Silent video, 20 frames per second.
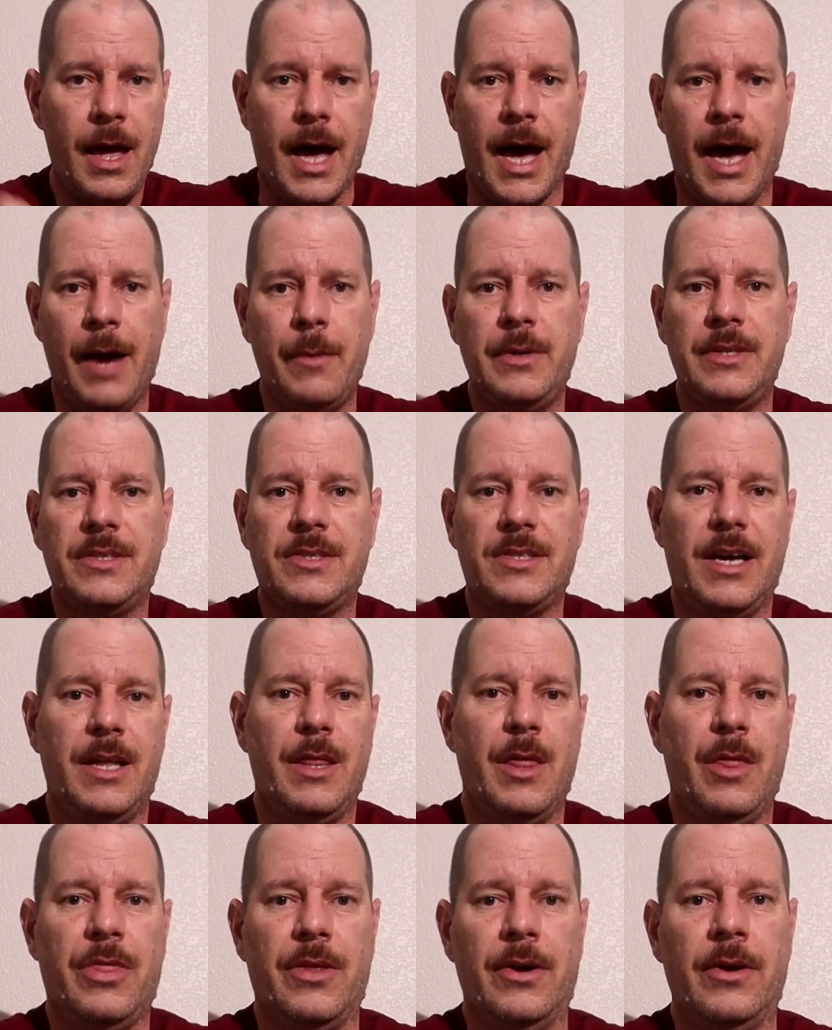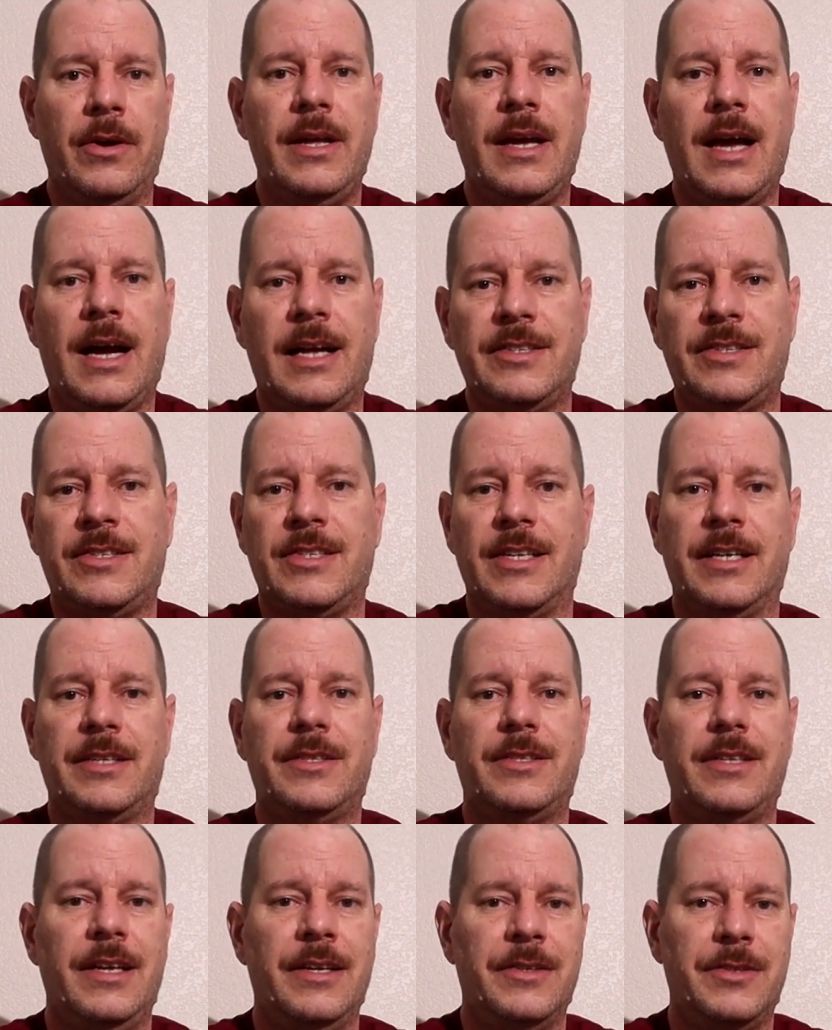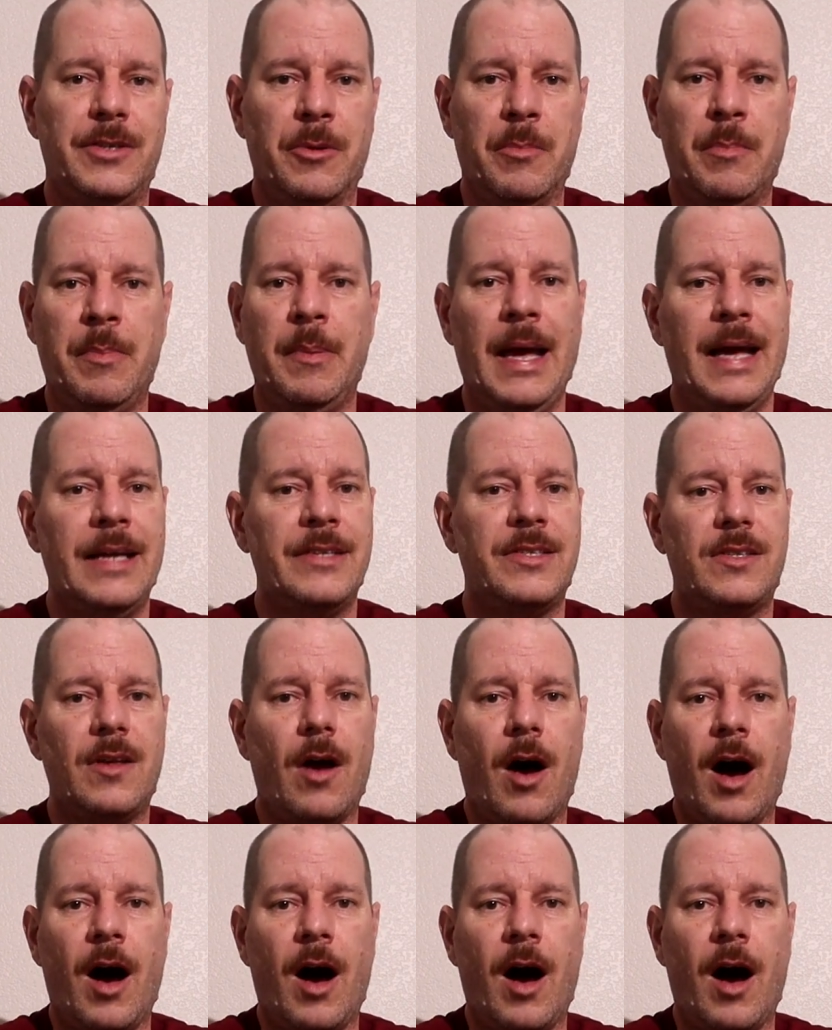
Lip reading: I would say the 30-06 is your best